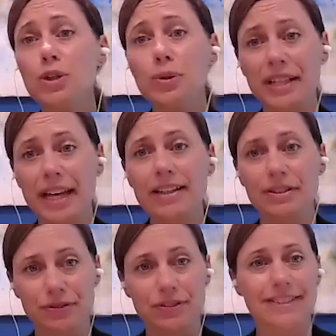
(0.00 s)

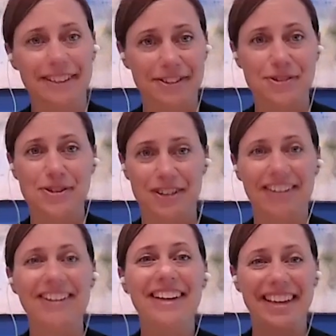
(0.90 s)
creative leaders
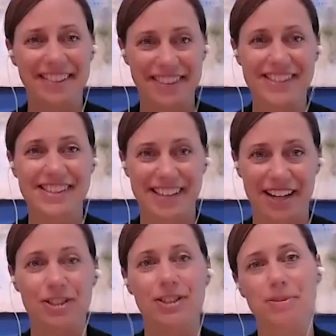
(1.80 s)
are in this
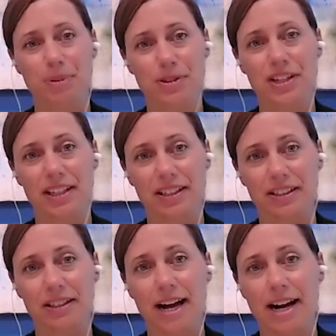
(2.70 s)
sector in
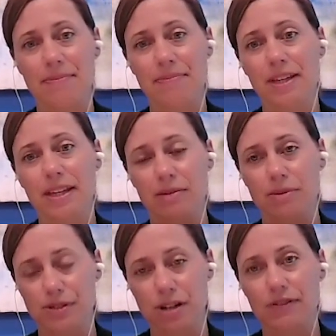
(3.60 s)
particular, in
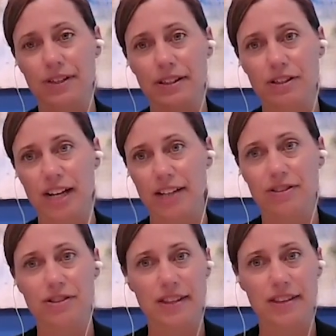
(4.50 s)
resolving the
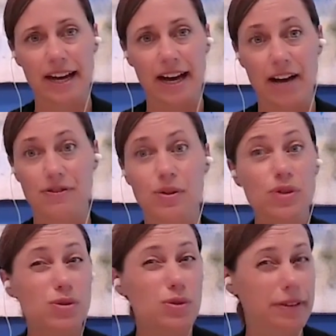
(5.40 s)
challenges that they have. So
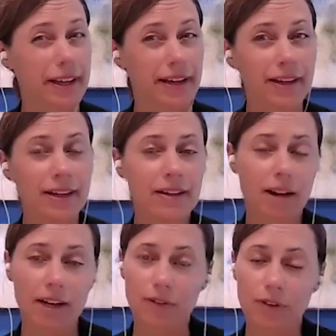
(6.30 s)
those are sort of like
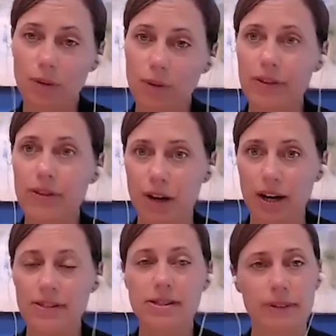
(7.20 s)
kind of quick
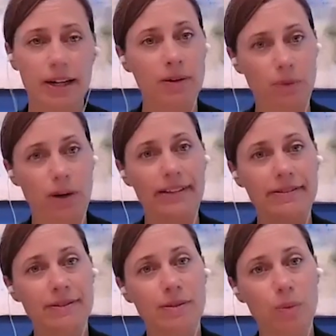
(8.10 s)
thoughts around what
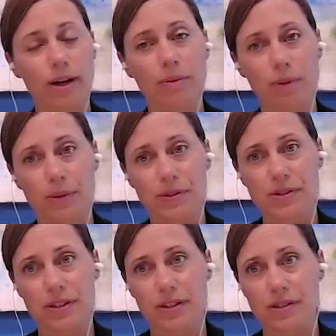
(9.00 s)
rose
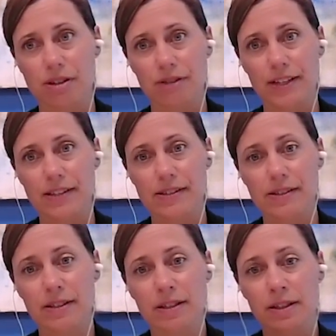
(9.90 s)
to the surface.
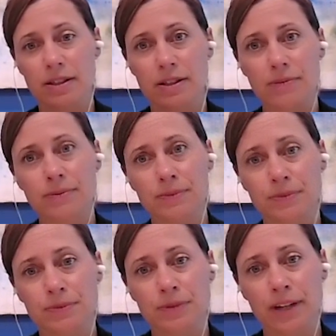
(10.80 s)

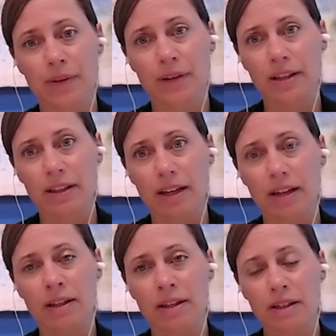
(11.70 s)
Rick, what do you
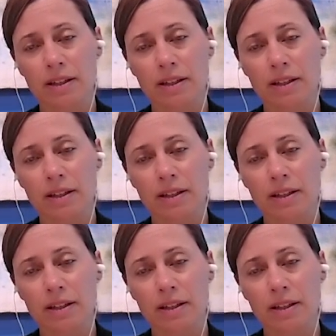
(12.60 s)
think?